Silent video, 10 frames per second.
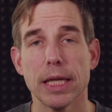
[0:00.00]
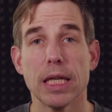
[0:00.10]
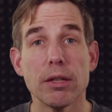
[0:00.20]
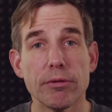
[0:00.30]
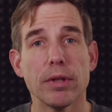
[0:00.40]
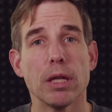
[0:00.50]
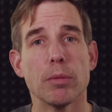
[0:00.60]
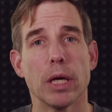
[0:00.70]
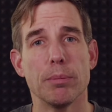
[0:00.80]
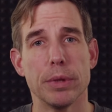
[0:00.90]
even in
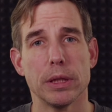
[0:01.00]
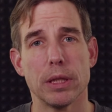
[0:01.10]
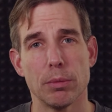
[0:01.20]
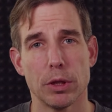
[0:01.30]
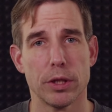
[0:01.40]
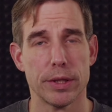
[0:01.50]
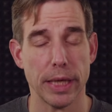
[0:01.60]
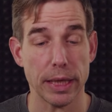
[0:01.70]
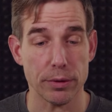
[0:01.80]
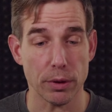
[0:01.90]
my build images
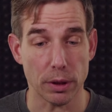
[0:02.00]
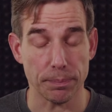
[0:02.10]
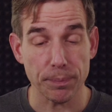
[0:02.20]
and so on.